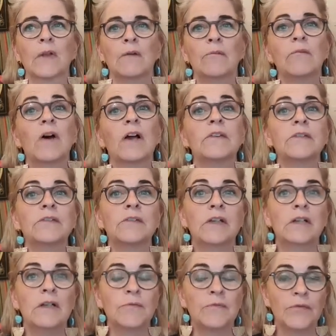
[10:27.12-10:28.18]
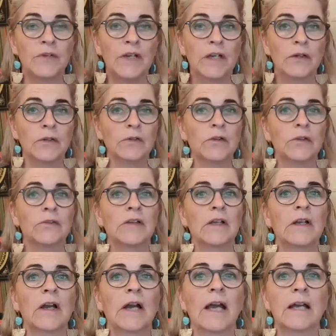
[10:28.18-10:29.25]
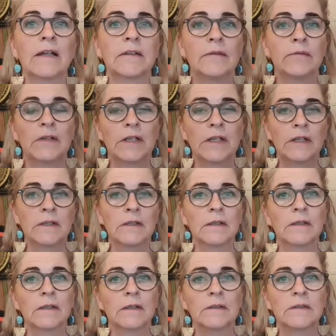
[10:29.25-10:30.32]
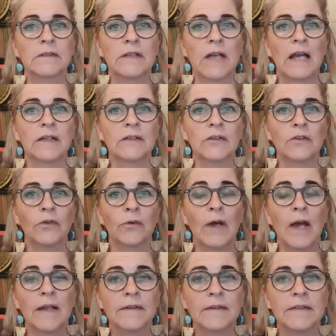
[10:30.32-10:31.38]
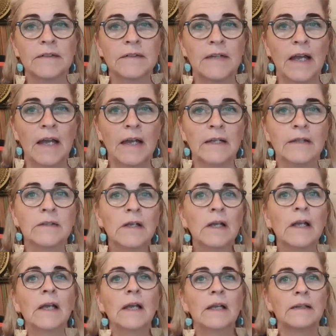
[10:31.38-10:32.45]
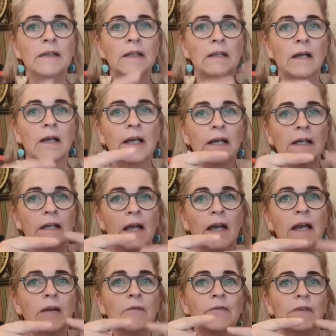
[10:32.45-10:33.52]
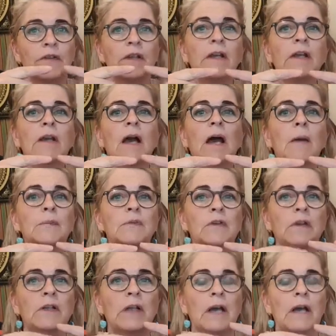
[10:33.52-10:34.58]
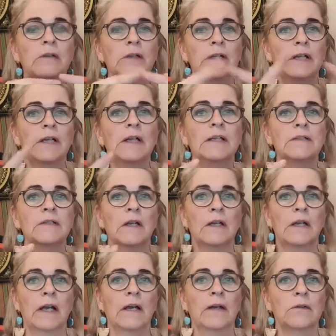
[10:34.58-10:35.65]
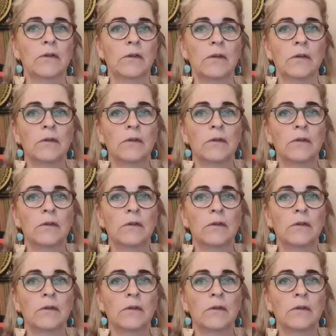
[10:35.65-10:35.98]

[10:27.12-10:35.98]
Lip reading: wasn't really filled till I actively started to understand that I had everything upside down and inside out.